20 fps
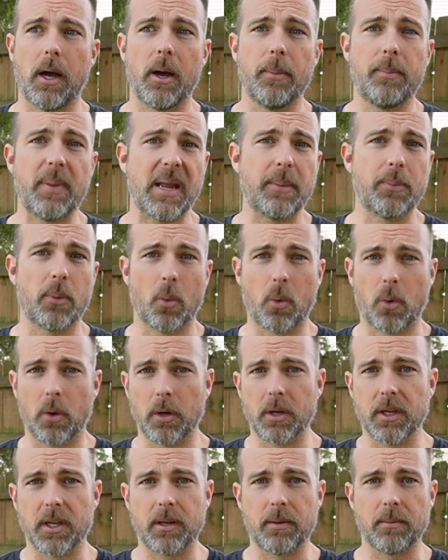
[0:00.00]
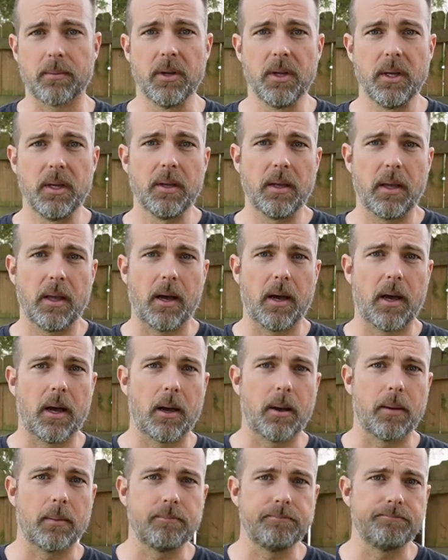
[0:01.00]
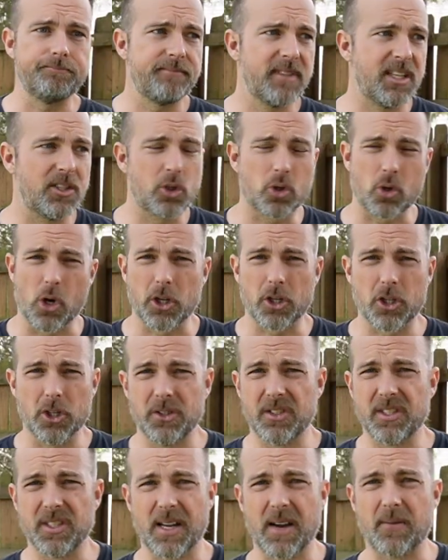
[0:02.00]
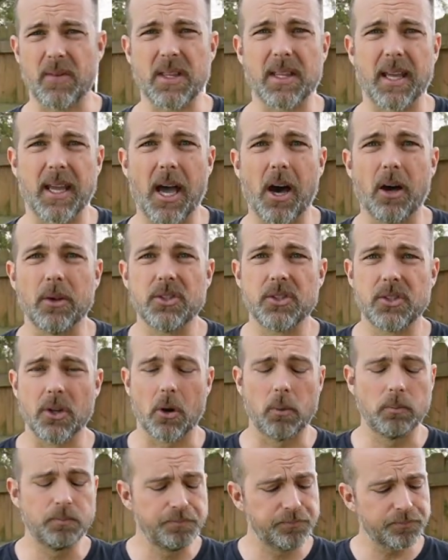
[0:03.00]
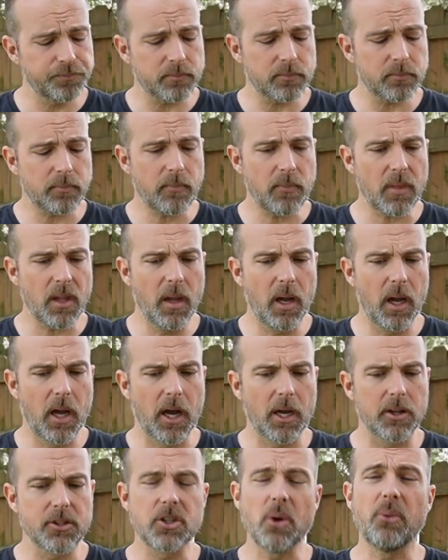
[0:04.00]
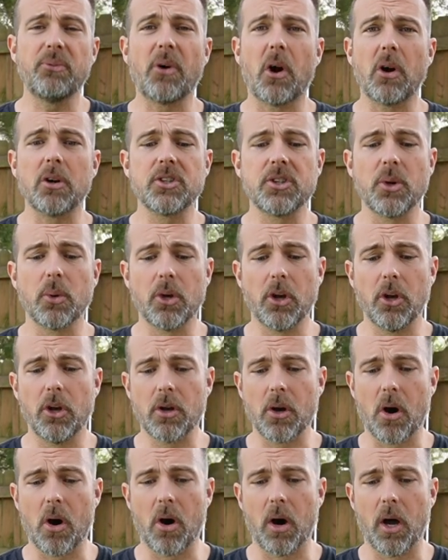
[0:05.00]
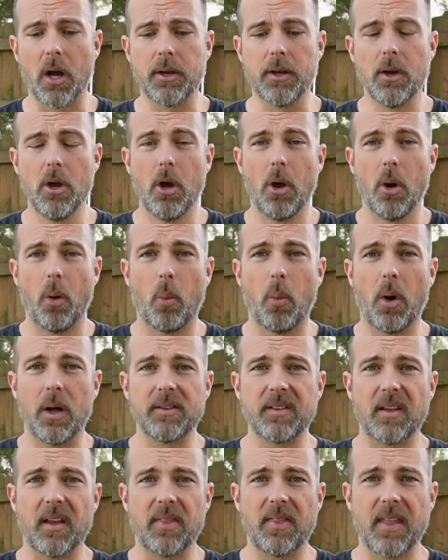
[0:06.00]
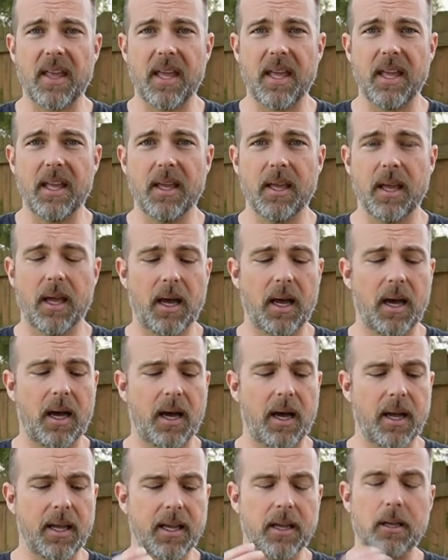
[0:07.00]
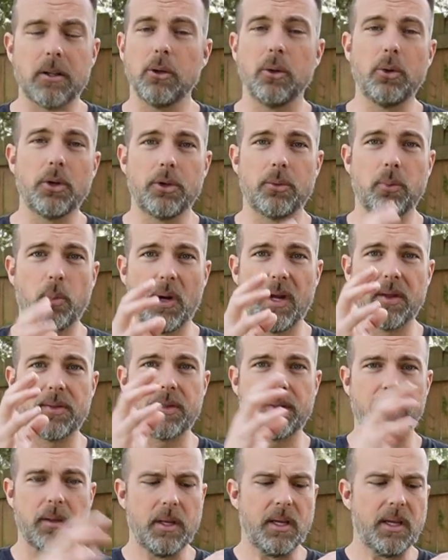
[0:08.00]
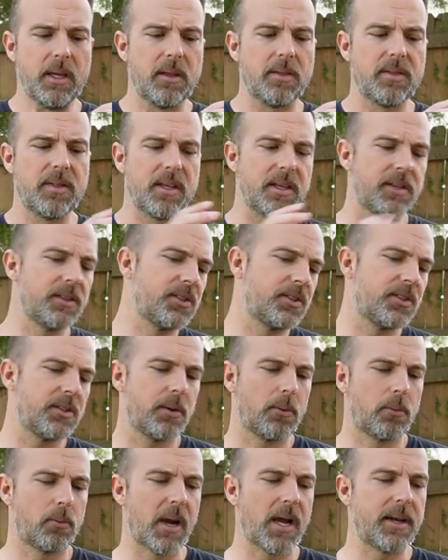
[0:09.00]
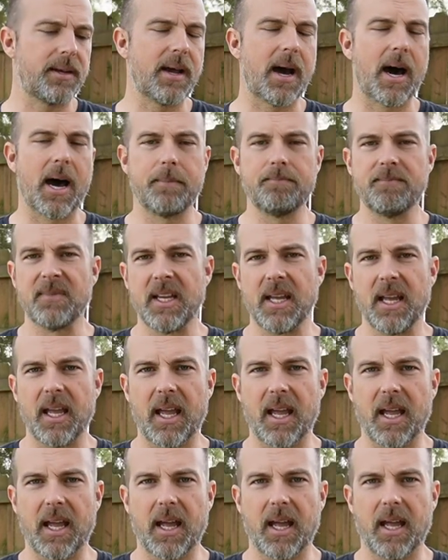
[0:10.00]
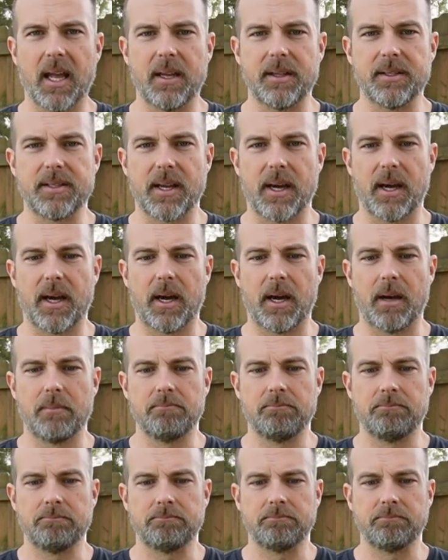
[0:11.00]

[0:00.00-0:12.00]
uh, paperwork and um, instructions and everything else. So uh, so far so good on what they uh, included with this red dot, and um,